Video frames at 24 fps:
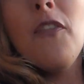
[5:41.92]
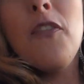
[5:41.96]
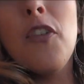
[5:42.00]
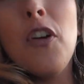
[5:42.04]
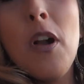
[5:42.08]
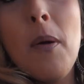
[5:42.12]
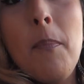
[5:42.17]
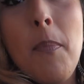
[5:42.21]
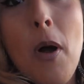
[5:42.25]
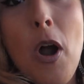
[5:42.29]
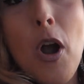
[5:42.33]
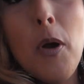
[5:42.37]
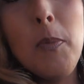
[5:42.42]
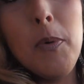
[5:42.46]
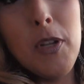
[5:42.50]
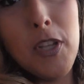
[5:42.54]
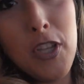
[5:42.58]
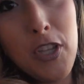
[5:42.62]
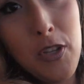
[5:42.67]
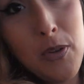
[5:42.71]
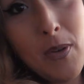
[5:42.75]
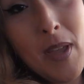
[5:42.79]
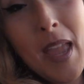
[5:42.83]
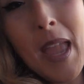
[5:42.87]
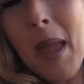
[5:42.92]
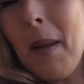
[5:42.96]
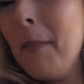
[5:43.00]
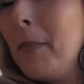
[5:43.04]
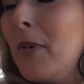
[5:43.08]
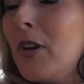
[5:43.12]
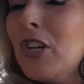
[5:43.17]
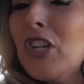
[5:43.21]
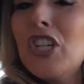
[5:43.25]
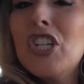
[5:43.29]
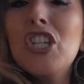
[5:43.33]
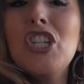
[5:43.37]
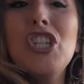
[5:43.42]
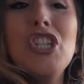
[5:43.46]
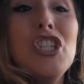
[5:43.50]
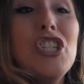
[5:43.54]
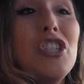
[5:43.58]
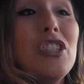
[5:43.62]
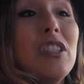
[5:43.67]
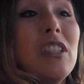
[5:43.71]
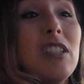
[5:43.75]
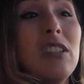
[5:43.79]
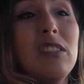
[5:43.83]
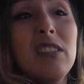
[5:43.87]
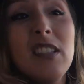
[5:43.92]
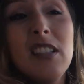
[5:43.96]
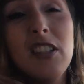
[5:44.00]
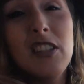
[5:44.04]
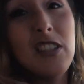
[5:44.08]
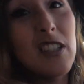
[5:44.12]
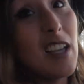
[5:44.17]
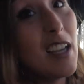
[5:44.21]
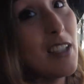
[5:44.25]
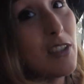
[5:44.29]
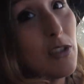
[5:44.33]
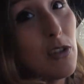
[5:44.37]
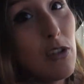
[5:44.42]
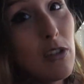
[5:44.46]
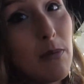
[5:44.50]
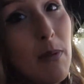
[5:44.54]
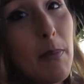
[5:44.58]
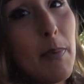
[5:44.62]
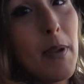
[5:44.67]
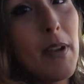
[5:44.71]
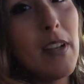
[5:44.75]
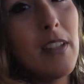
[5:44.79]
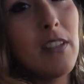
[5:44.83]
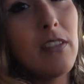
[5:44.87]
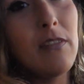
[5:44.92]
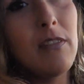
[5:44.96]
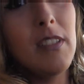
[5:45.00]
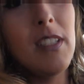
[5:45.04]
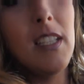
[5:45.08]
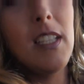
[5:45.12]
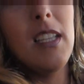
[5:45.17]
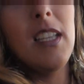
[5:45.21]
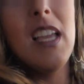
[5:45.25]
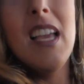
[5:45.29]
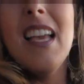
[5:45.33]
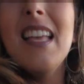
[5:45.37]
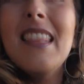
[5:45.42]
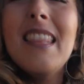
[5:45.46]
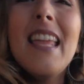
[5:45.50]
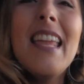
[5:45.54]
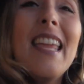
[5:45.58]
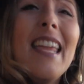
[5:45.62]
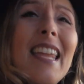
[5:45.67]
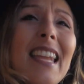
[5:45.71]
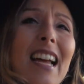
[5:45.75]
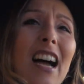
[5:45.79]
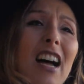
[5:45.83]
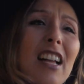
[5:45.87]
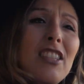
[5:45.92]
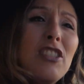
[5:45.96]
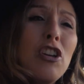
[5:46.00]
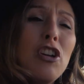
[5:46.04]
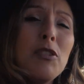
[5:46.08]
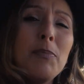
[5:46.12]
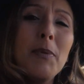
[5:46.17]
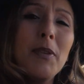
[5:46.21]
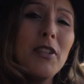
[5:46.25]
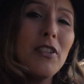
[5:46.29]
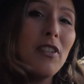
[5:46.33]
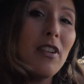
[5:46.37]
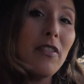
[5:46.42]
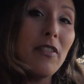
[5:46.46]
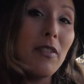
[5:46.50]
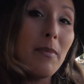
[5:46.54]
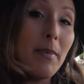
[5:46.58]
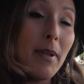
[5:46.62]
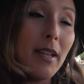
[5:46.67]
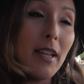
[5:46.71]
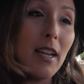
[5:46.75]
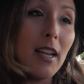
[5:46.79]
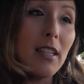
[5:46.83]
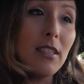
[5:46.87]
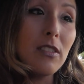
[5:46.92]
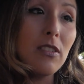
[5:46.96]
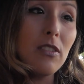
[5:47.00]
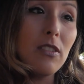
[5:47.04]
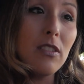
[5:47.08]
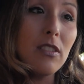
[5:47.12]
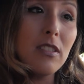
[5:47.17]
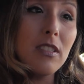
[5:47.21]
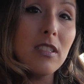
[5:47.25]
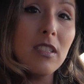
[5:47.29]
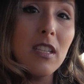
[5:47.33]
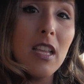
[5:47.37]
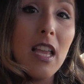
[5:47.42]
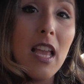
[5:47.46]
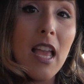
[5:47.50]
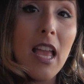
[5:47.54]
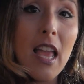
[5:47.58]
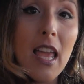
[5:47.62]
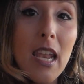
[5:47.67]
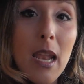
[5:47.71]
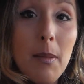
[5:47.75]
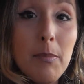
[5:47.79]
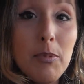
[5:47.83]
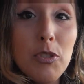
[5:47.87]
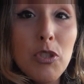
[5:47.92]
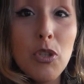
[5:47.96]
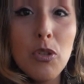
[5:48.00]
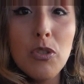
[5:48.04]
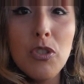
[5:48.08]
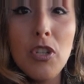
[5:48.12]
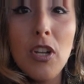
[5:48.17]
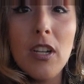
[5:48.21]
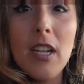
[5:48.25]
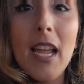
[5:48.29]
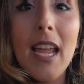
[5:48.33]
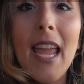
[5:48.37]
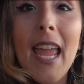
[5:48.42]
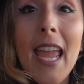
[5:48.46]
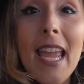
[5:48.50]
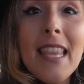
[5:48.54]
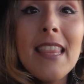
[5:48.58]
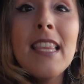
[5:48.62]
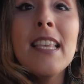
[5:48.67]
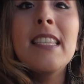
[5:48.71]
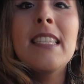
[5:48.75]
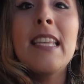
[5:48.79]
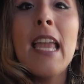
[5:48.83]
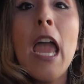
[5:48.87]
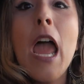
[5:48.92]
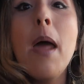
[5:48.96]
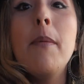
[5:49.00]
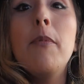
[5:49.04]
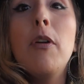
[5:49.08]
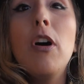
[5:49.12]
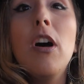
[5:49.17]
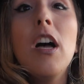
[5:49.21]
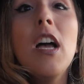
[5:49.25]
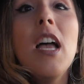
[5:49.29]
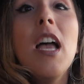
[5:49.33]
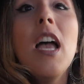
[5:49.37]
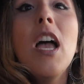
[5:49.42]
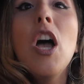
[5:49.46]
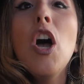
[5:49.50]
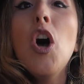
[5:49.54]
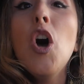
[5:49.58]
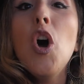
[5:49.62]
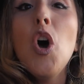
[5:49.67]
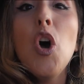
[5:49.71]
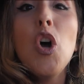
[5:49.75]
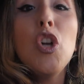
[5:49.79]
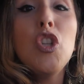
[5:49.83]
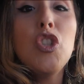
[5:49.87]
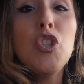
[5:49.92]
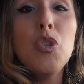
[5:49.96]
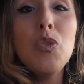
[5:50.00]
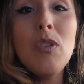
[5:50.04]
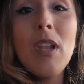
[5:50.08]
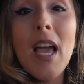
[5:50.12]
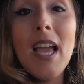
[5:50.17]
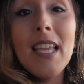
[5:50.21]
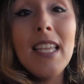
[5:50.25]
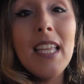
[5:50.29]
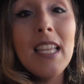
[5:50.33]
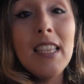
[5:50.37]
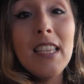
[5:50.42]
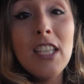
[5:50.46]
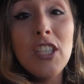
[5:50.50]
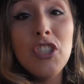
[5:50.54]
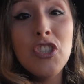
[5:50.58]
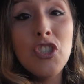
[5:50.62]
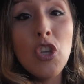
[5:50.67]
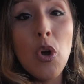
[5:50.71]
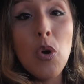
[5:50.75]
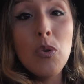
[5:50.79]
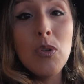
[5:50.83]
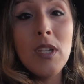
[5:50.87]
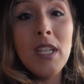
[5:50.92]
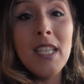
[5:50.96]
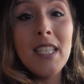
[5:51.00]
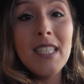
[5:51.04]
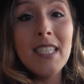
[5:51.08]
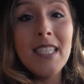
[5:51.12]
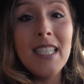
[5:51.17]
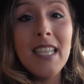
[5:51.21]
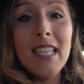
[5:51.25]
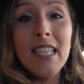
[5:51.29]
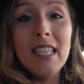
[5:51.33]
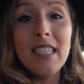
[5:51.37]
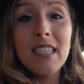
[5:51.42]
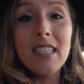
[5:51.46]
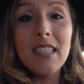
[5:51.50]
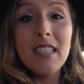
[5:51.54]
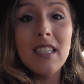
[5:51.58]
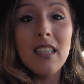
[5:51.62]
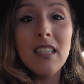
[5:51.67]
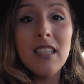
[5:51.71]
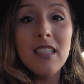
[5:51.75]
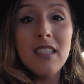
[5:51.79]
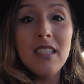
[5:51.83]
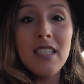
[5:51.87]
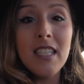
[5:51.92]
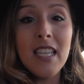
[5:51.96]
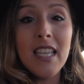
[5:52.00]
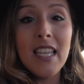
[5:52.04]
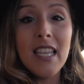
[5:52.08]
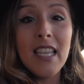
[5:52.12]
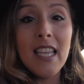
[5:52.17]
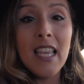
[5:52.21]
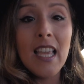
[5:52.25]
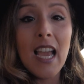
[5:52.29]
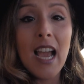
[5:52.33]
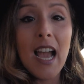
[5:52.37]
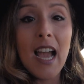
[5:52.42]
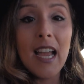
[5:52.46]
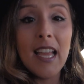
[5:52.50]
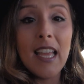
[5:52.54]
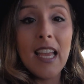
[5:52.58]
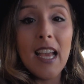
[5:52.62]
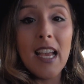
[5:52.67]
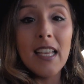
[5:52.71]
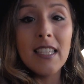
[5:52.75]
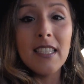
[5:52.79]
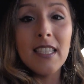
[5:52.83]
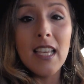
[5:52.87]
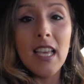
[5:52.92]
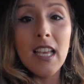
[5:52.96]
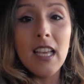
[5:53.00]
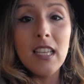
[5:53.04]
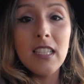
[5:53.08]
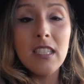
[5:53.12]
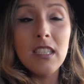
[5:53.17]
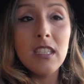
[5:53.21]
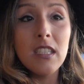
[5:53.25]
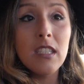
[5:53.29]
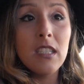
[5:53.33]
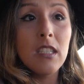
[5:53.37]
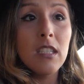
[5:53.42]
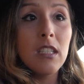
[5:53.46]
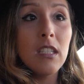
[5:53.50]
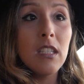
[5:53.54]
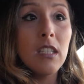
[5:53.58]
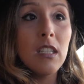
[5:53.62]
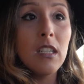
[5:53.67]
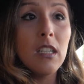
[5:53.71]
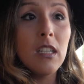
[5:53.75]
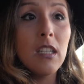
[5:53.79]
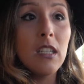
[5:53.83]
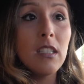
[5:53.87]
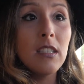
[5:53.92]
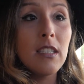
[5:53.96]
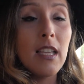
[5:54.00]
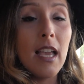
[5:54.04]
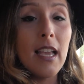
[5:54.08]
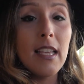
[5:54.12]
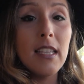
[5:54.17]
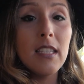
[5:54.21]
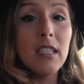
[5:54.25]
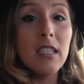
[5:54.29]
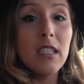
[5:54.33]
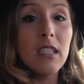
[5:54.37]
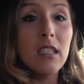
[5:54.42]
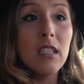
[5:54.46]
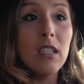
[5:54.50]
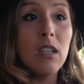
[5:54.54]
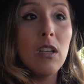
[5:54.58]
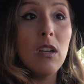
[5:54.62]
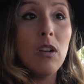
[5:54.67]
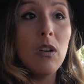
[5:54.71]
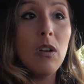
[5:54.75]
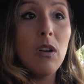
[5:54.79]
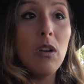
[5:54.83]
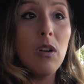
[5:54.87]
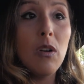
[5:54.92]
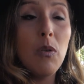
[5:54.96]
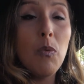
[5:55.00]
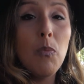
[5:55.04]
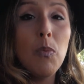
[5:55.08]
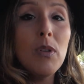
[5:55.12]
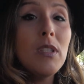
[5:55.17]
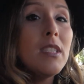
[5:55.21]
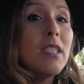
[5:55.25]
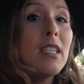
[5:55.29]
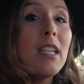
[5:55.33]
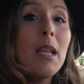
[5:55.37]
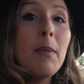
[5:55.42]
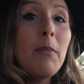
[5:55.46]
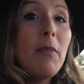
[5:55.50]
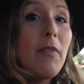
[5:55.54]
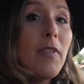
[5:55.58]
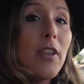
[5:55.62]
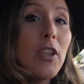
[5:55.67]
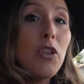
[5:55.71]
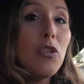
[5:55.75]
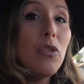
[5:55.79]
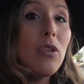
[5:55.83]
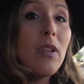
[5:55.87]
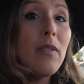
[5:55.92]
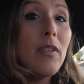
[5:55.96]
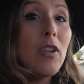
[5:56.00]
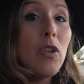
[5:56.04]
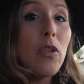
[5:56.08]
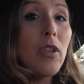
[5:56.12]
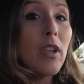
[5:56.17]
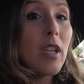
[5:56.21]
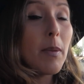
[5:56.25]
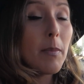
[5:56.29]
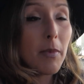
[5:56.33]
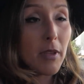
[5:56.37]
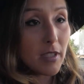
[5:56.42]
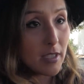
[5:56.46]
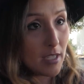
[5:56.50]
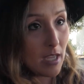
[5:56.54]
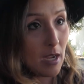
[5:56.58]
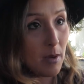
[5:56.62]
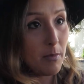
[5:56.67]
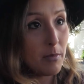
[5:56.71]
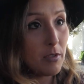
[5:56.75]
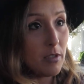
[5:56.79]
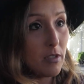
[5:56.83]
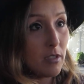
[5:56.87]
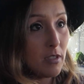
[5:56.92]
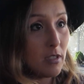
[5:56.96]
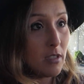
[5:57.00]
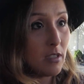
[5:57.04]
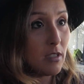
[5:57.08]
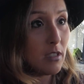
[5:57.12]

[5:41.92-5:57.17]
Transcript: for a barbecue. Hamburgers, I don't think there's hot dogs. My parents don't really, they eat hot dogs, but they don't ever make hot dogs. And I'm so dark. I hate this camera. Oh, do not get the Sony Z-E-I-S-S. What's the name of it? You don't even know the name of this camera.